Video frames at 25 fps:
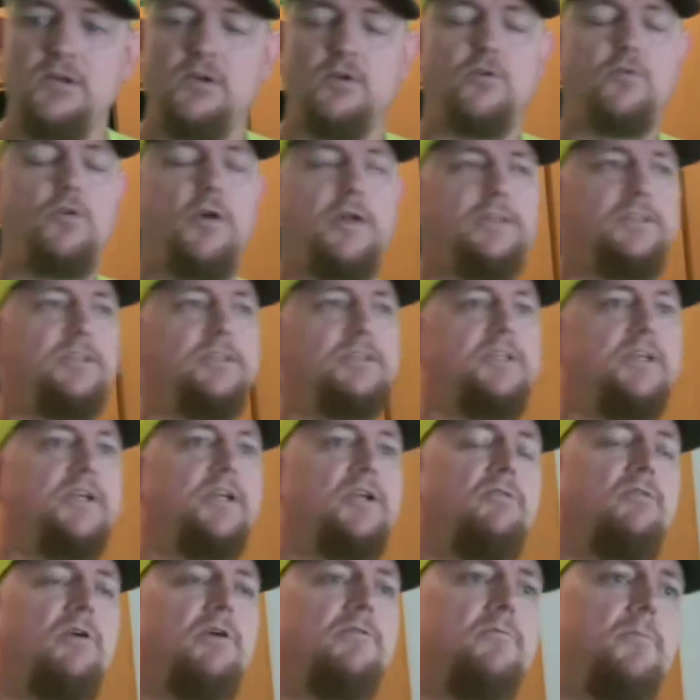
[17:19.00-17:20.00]
Craziest thing
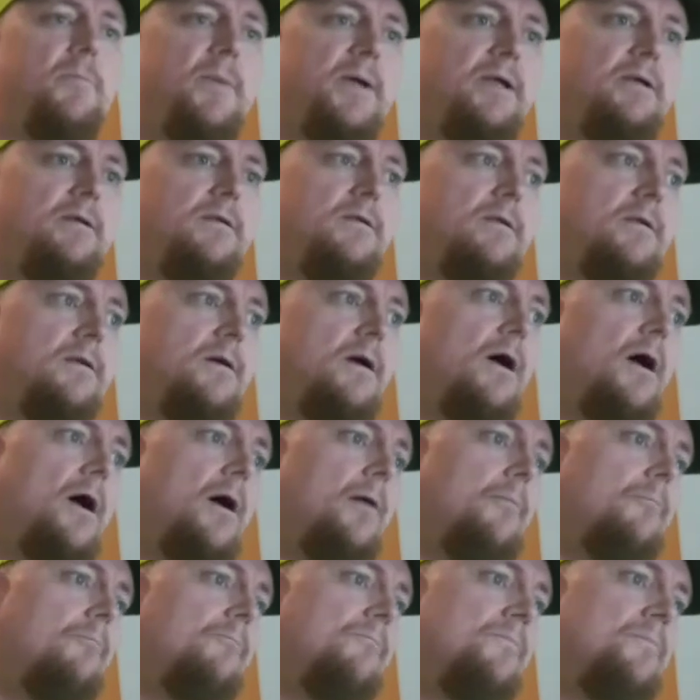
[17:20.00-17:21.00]
you've ever made.
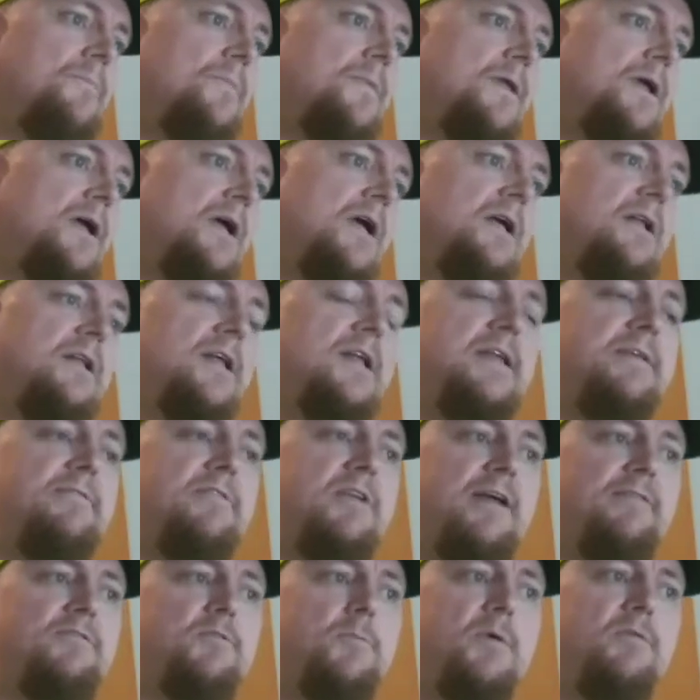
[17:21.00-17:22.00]
Doesn't even
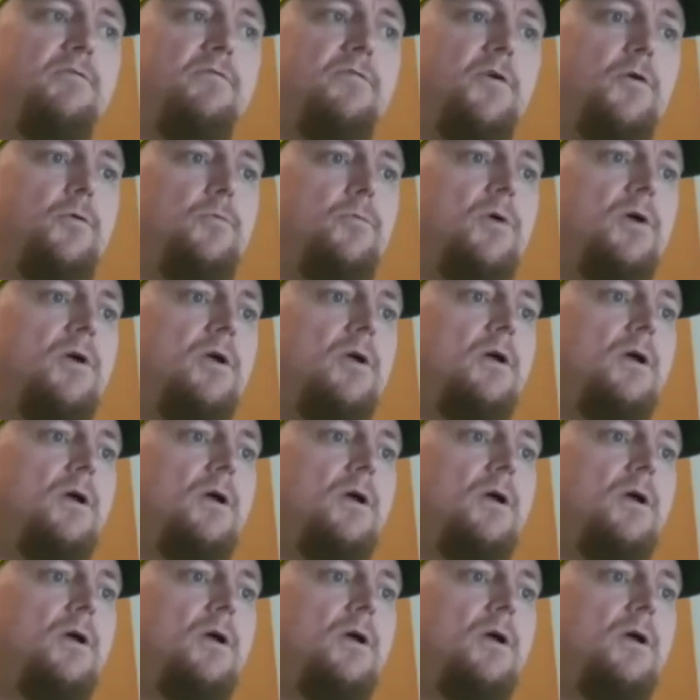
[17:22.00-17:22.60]
have to be food.